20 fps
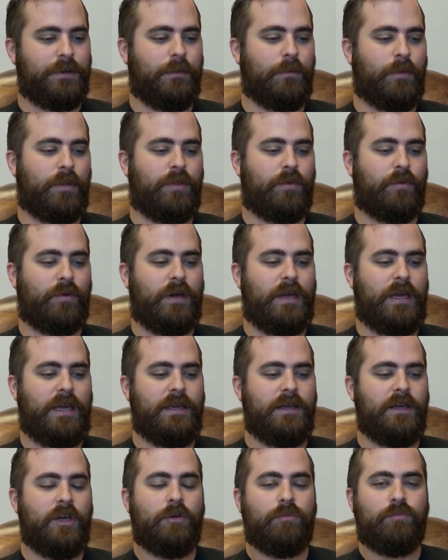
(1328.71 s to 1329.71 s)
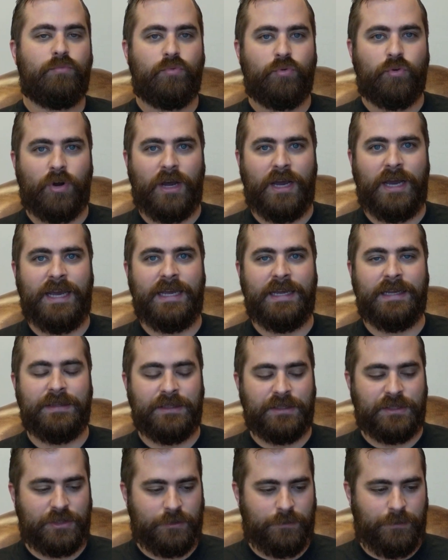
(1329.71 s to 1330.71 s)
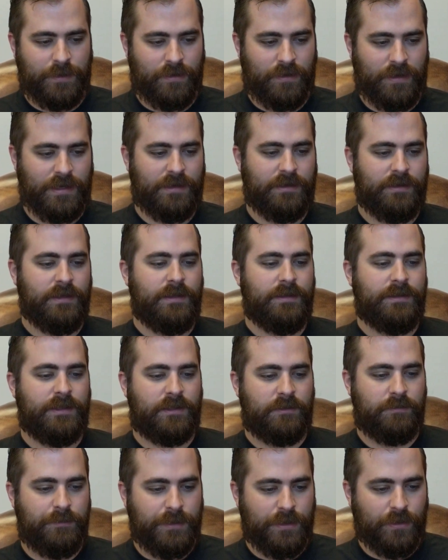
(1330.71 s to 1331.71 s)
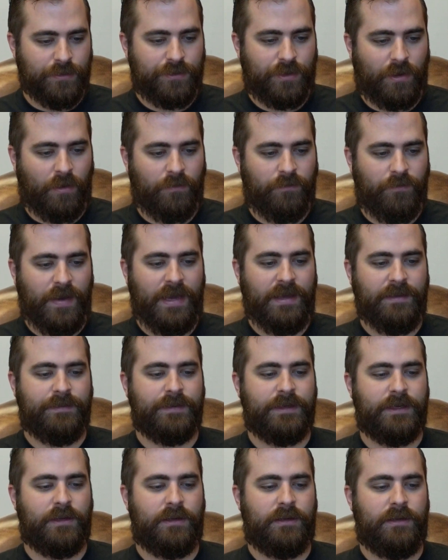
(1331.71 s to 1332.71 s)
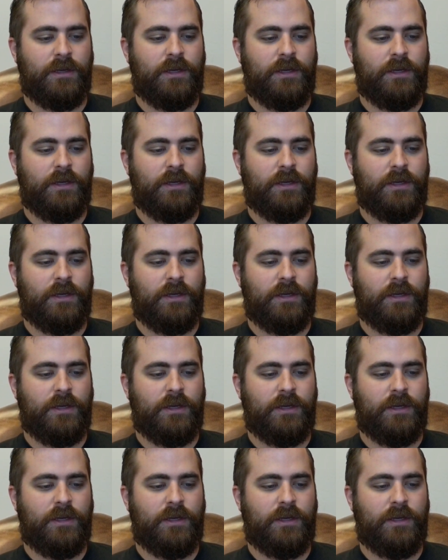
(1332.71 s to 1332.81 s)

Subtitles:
Number 3, pray in the Spirit. This builds our faith and